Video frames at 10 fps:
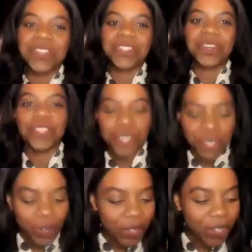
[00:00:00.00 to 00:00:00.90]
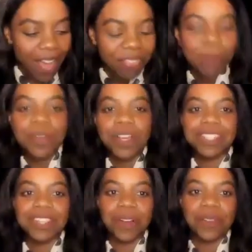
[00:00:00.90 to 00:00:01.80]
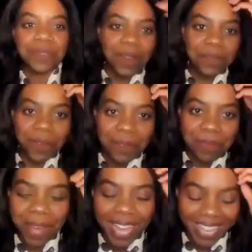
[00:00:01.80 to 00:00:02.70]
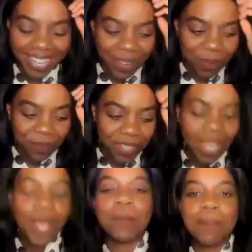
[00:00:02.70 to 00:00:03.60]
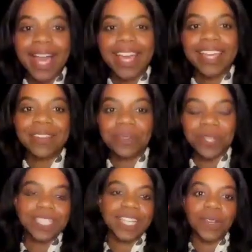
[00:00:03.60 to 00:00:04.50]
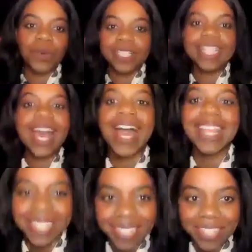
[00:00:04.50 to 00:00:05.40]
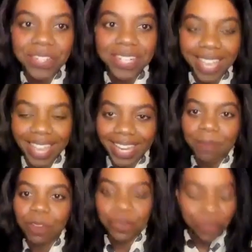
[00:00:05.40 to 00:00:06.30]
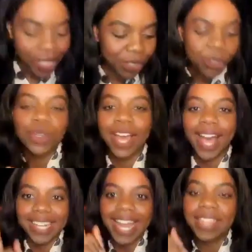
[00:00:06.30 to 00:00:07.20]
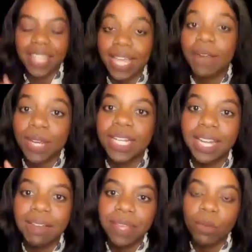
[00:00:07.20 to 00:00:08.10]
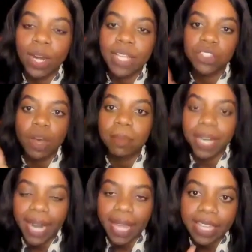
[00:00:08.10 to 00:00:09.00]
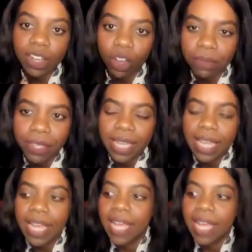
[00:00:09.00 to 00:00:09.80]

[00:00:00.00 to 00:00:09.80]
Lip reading: So you're at the mercy of my my, what can I call it, kindness today, and I'm not feeling too kind. I think I really love that one example, and I think coffee,